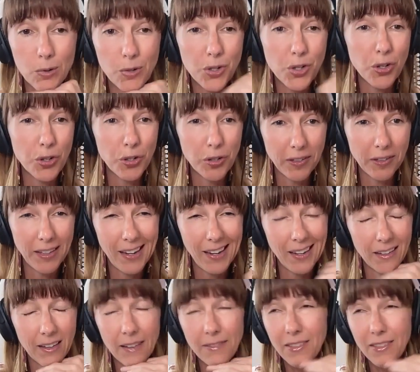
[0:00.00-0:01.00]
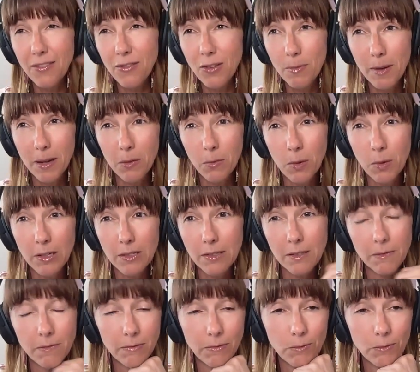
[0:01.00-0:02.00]
Journaling, I've never been one
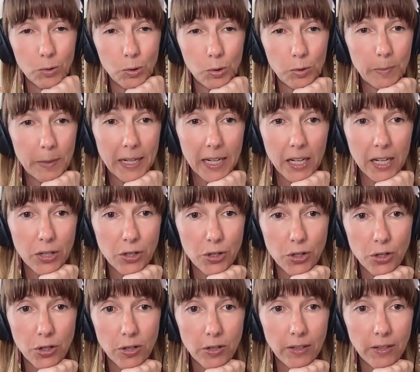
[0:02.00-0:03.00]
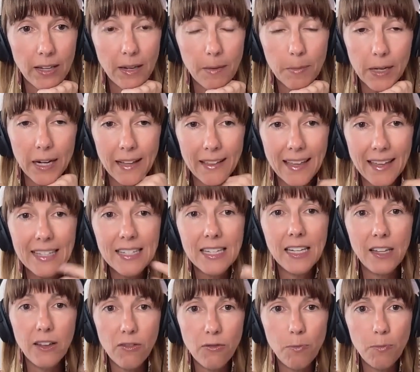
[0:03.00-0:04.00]
who's big on journaling, but I like to
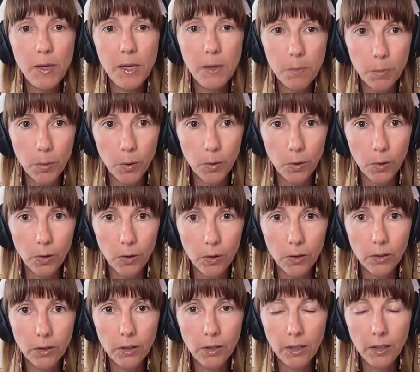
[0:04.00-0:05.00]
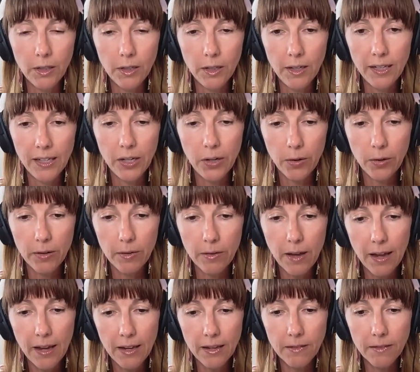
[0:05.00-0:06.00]
give people, you know, and
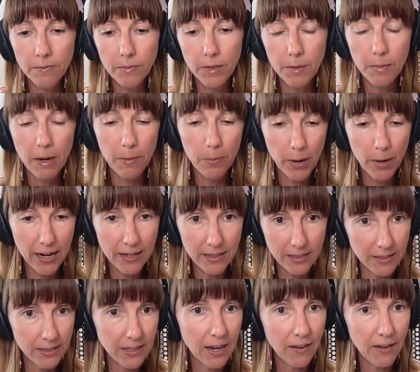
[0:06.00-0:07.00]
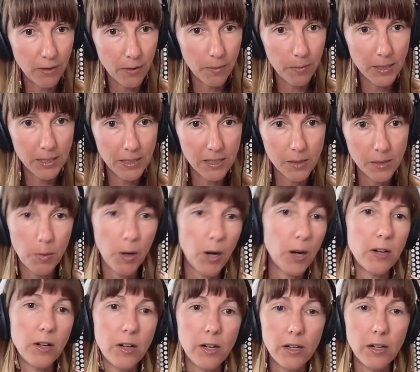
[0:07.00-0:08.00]
I in my practice I have a business
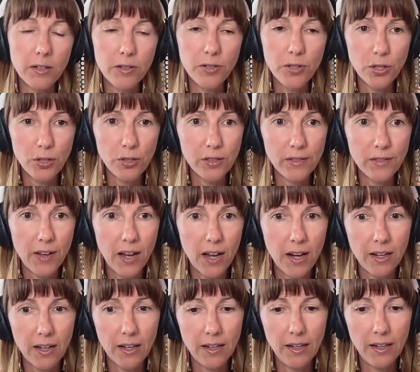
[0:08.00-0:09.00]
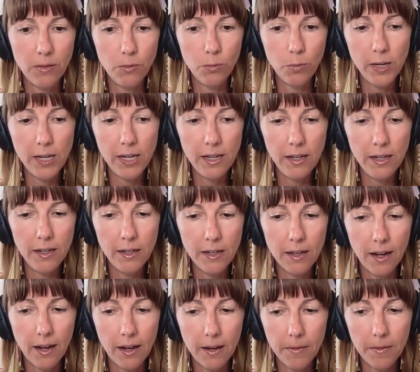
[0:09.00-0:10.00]
partner, Jill Zavada, and we
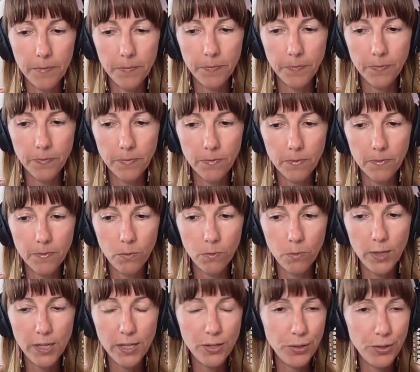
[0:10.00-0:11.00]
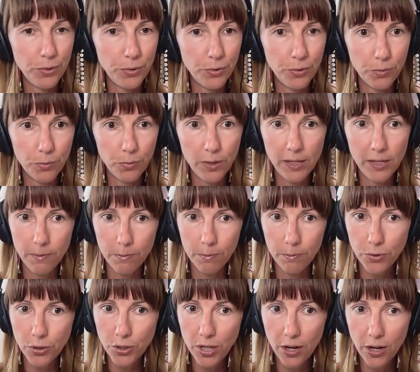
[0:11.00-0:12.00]
um we do we
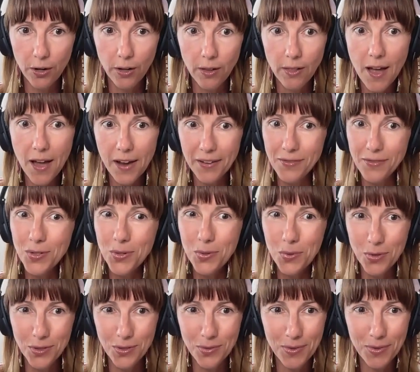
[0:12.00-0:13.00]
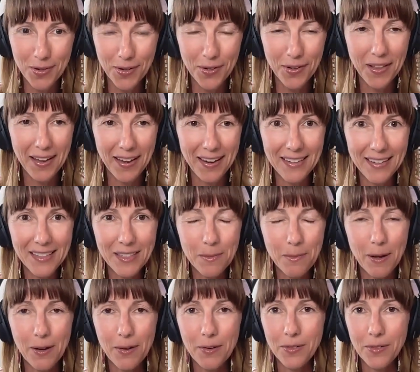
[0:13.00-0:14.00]
share a lot of tools with our clients
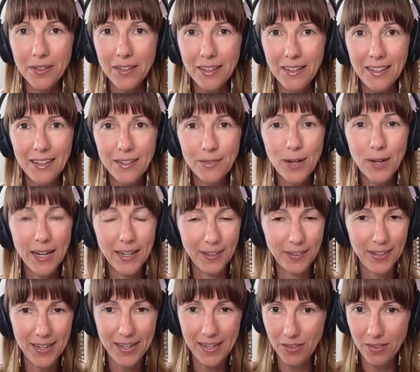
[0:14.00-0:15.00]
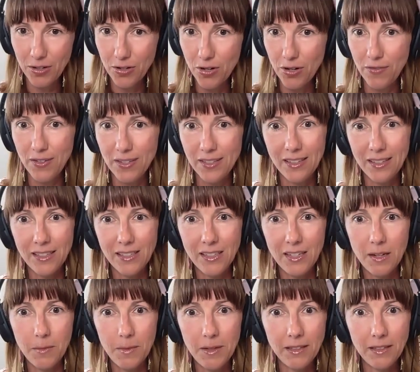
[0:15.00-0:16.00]
about regulating their nervous
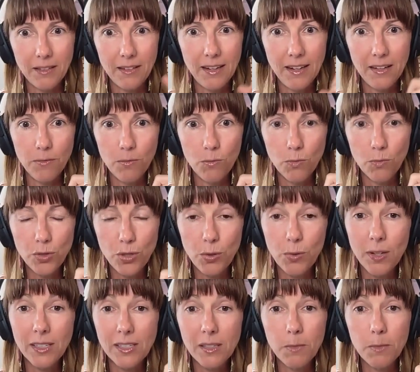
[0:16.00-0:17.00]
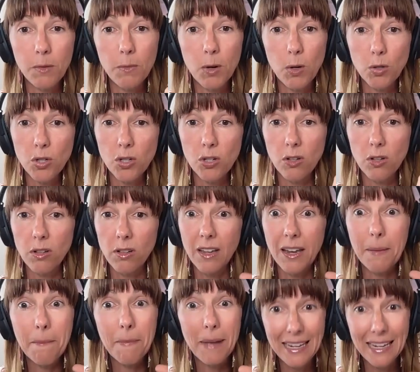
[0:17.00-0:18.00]
system and and doing some emotional
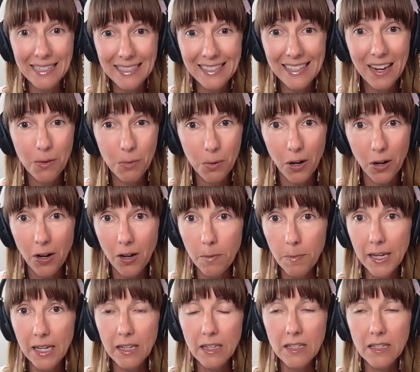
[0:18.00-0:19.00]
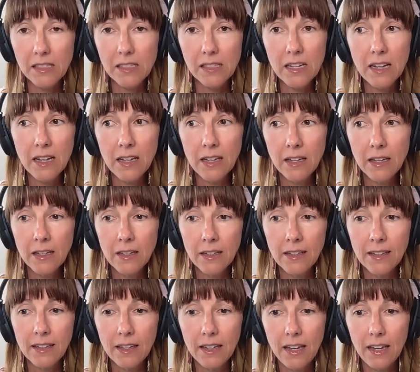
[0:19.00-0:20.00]
and mindset work because
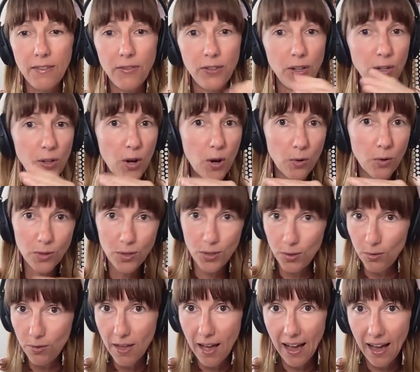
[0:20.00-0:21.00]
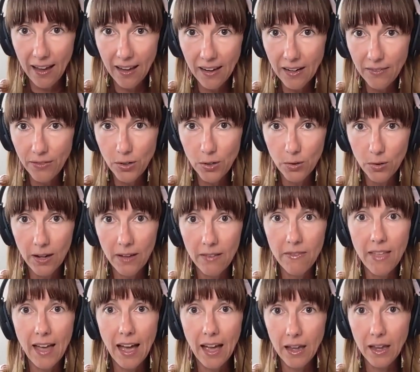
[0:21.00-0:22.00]
if you don't do that if you don't have
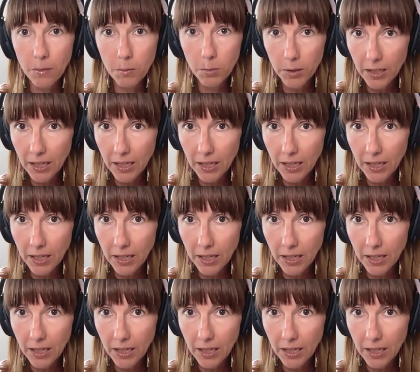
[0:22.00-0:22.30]
that in